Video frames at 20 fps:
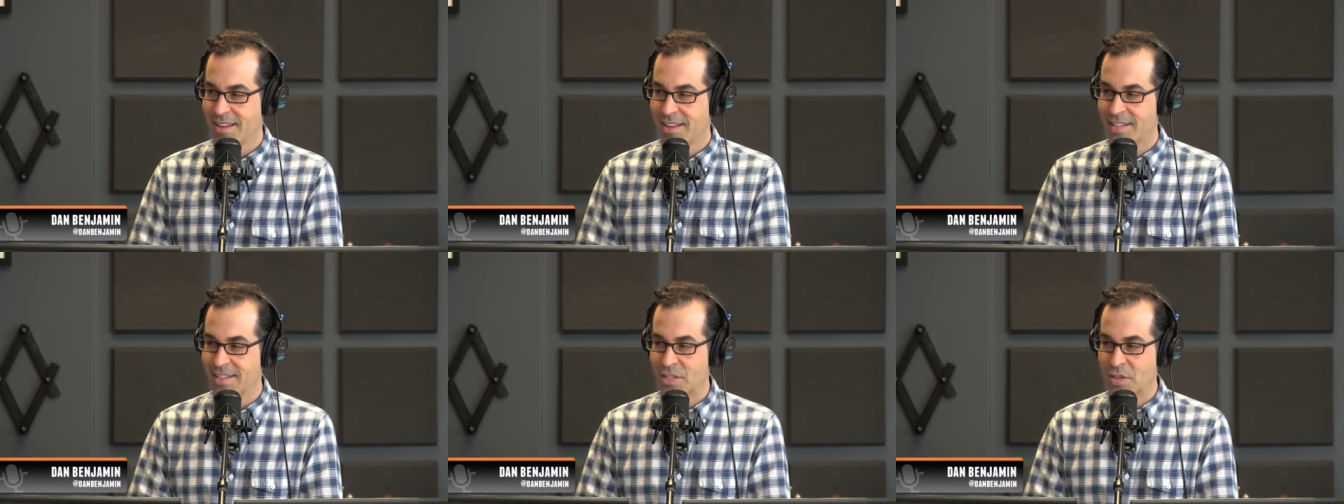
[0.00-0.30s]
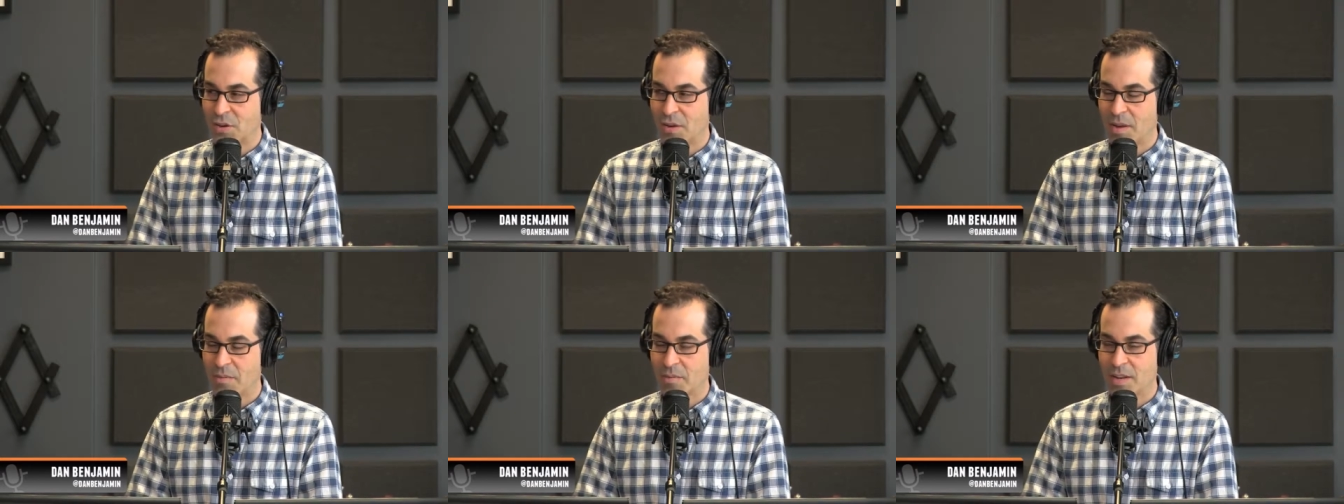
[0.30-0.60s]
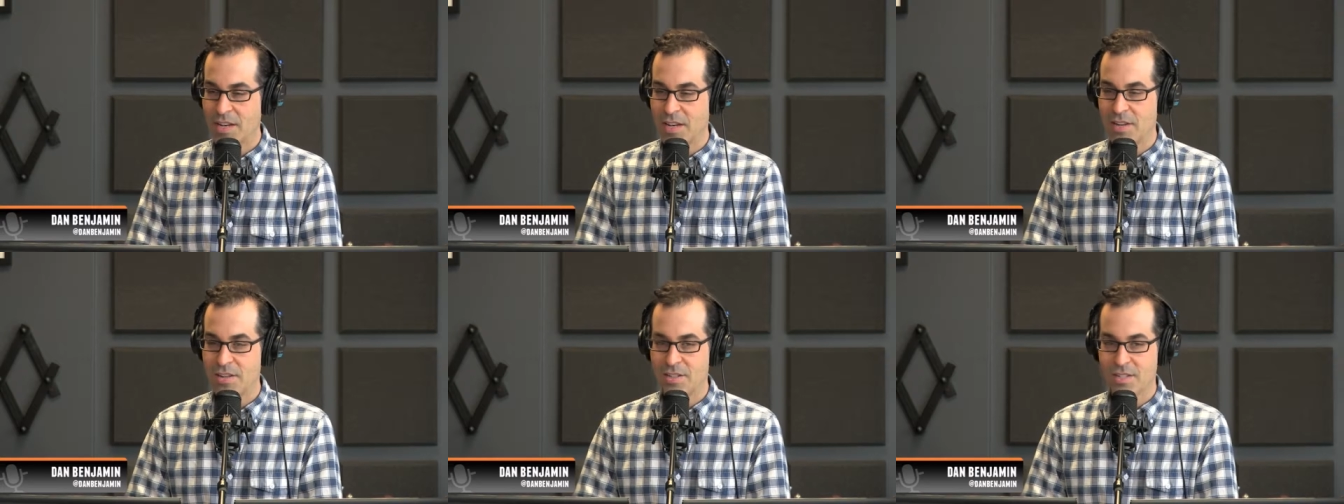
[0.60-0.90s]
Instagram
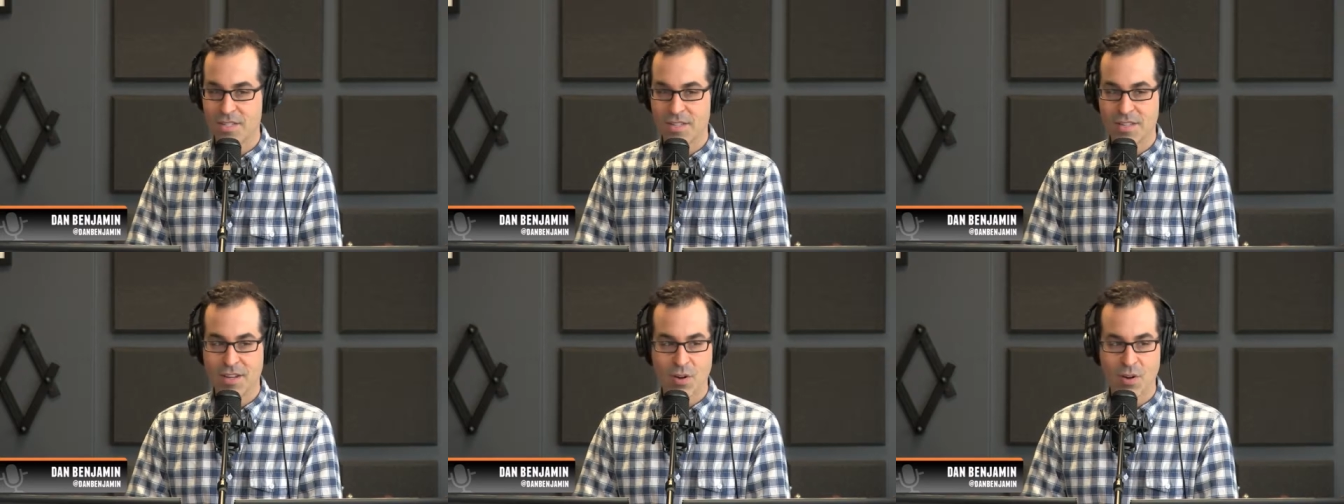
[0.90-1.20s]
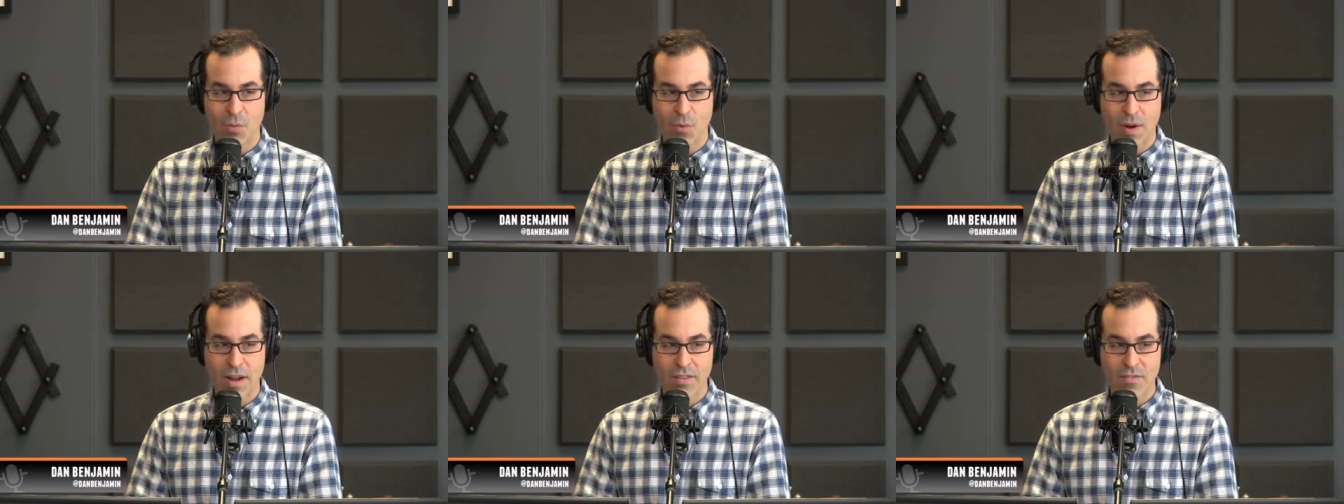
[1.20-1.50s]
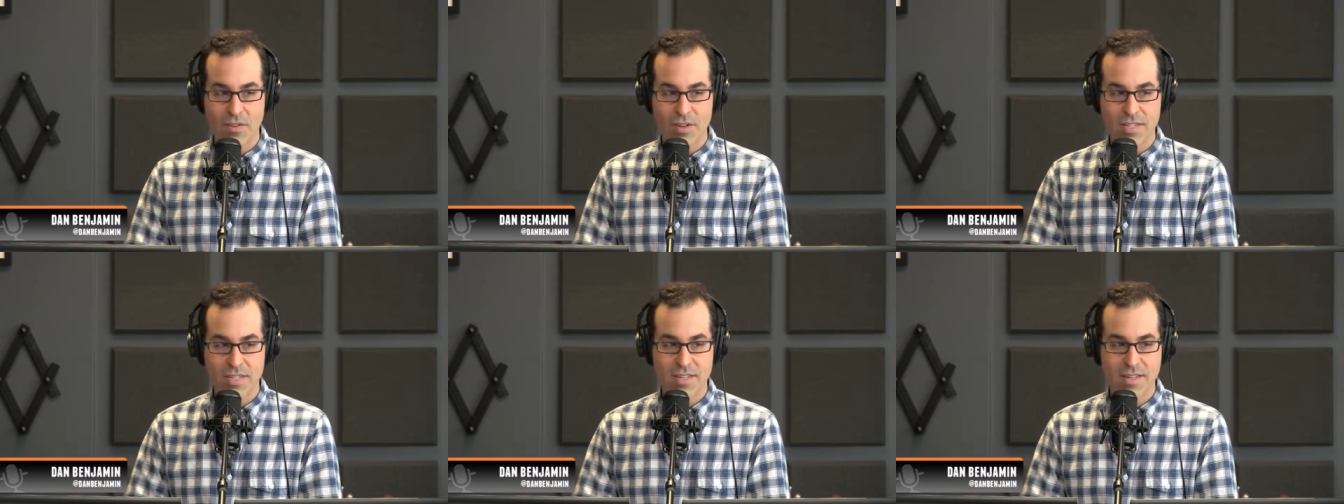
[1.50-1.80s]
can use,
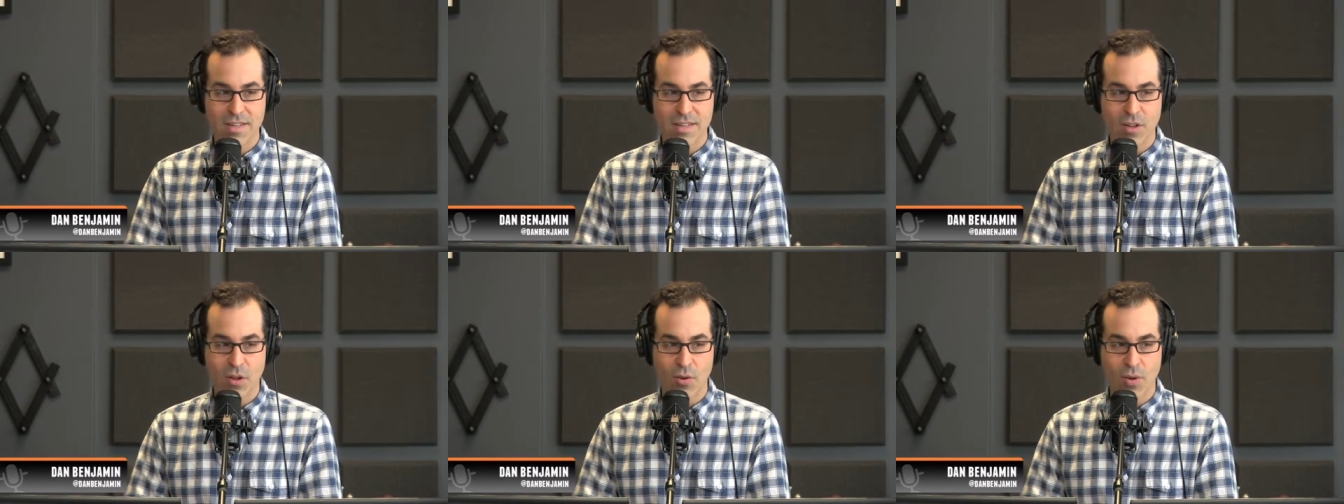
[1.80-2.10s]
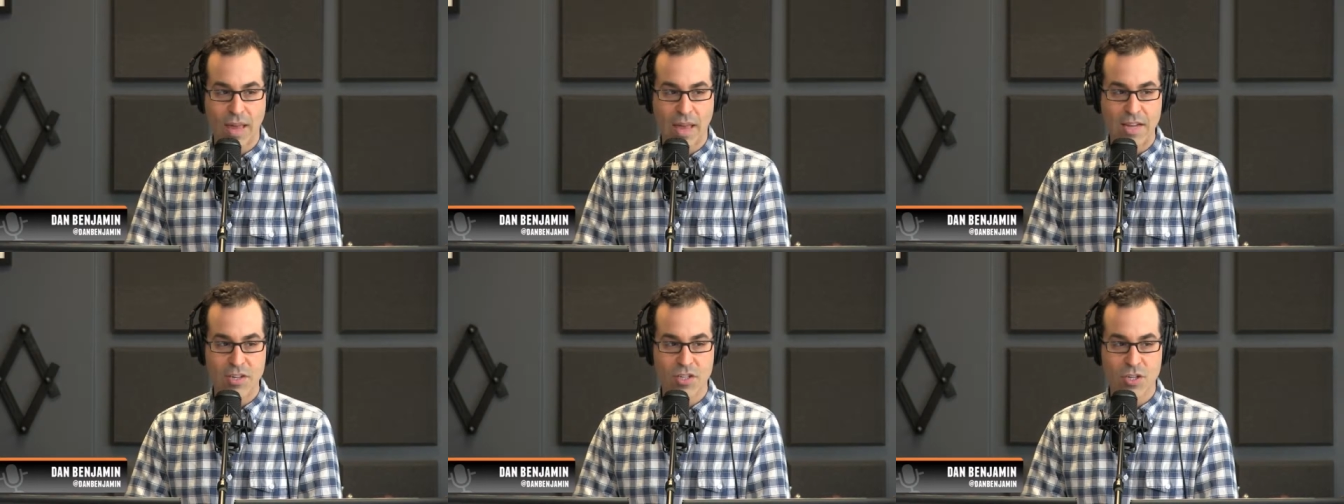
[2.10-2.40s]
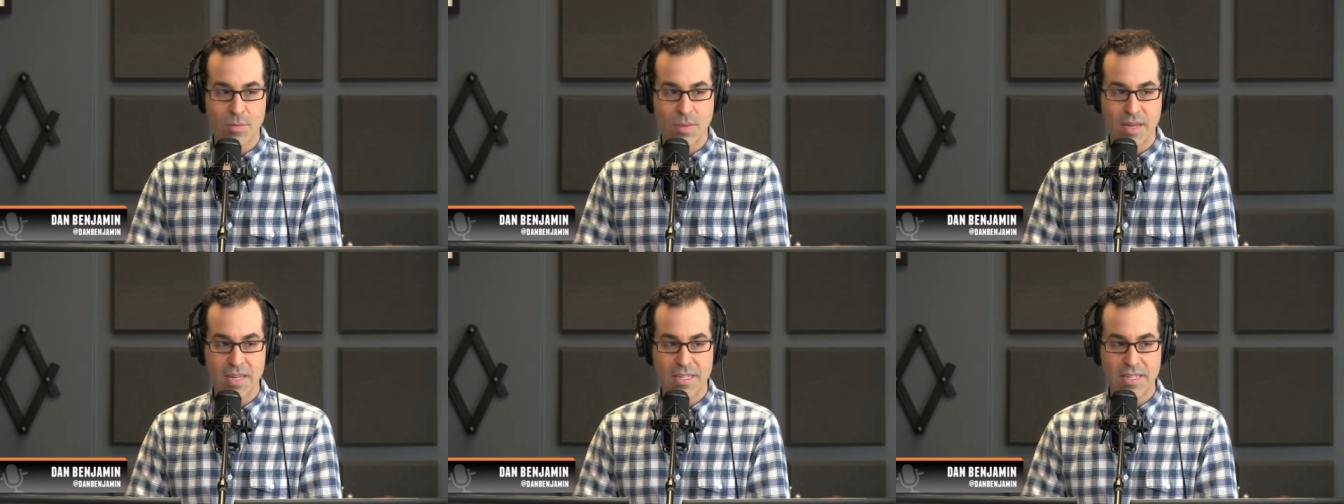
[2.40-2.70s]
whatever
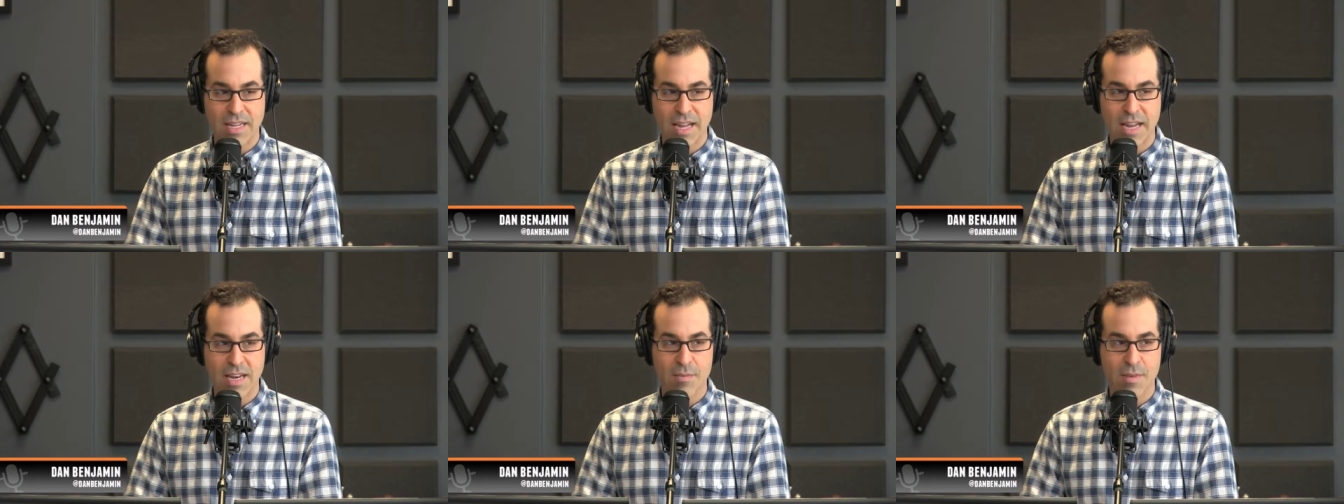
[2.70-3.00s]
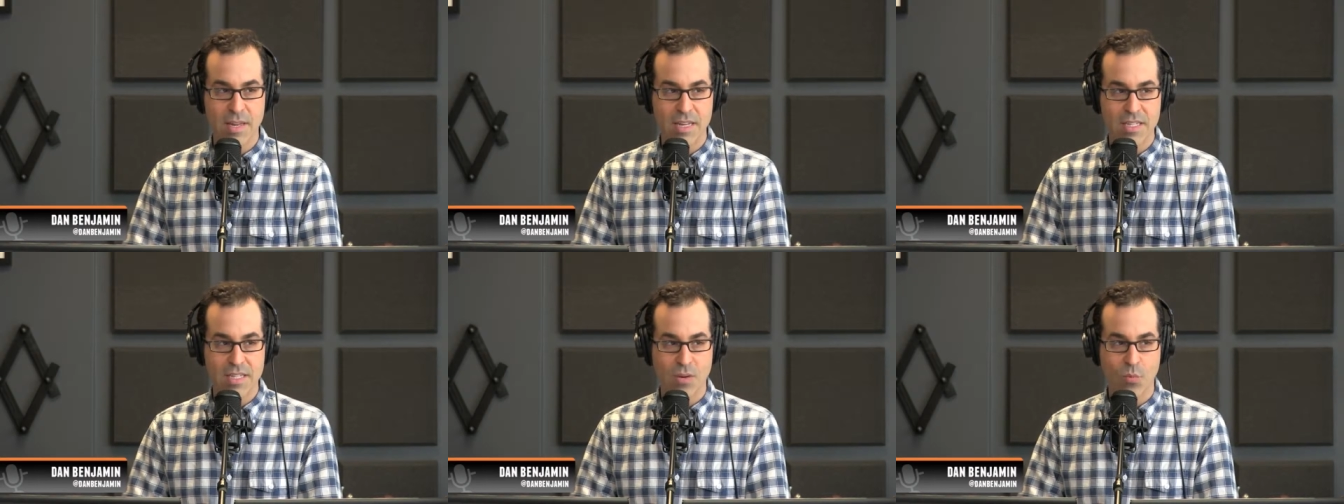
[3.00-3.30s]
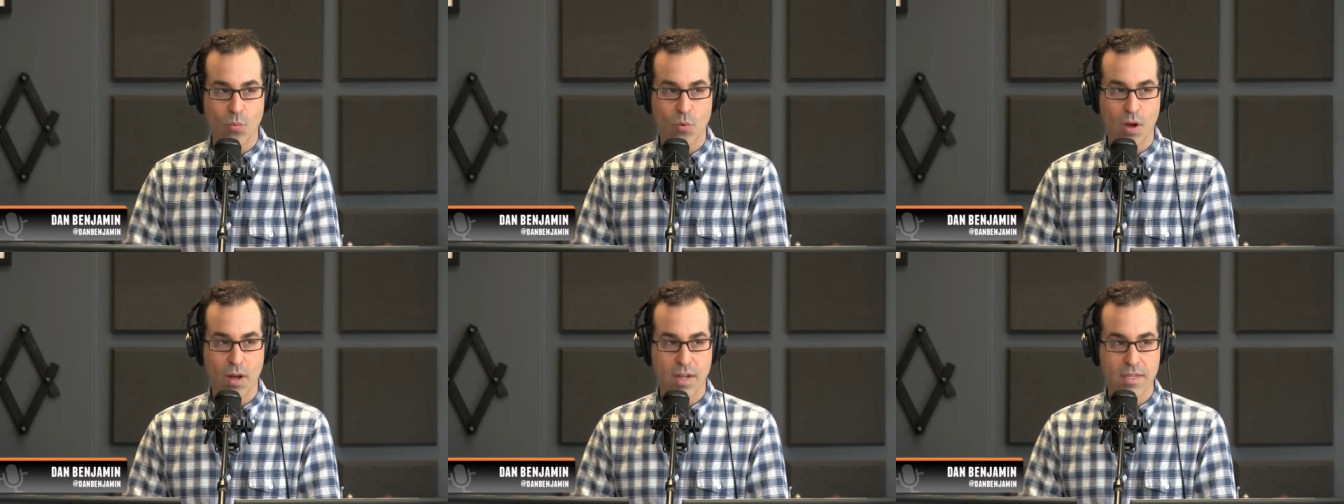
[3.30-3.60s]
location-based database
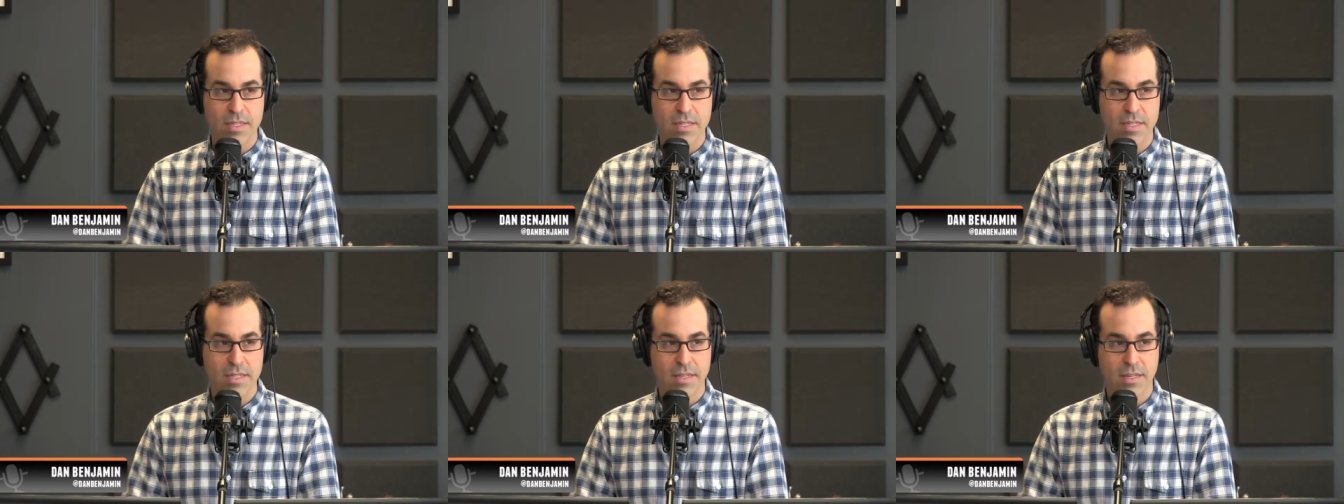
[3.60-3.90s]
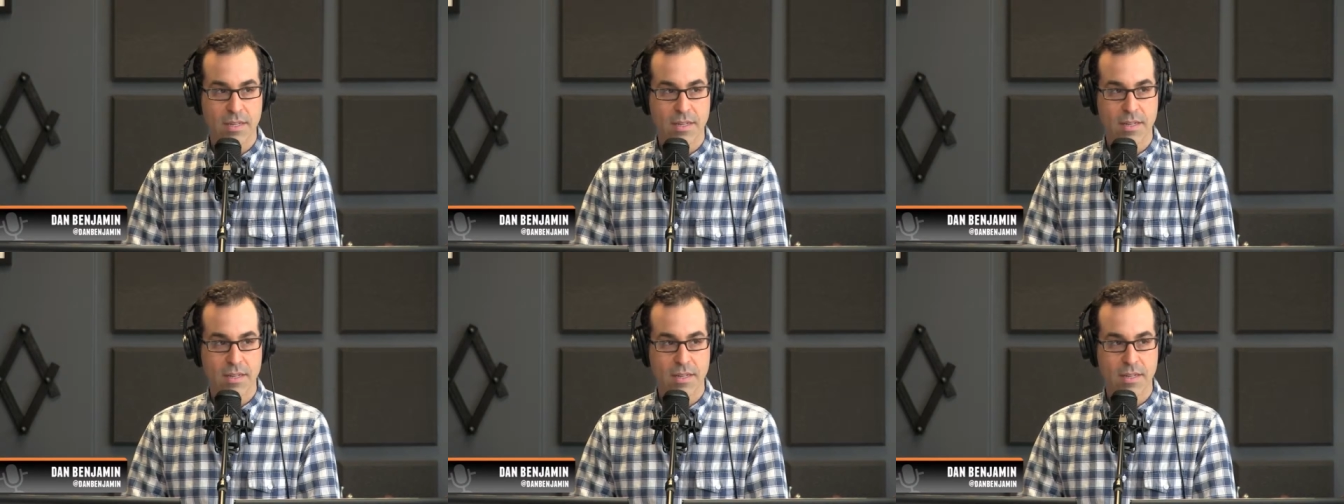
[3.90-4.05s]
it wants